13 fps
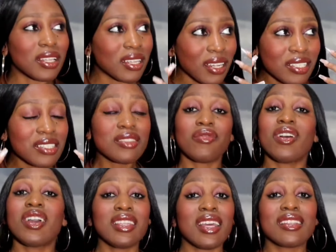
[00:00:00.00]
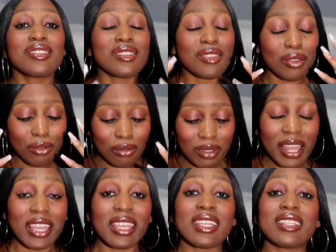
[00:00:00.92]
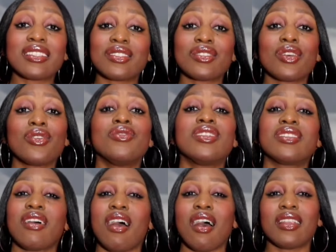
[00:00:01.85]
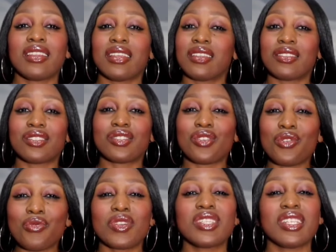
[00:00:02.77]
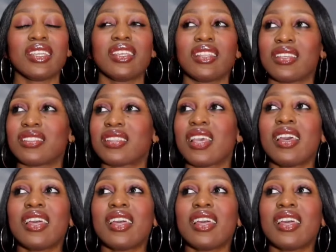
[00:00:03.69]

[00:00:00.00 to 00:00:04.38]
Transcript: And I just find that so, like, it's so disheartening and so ridiculous.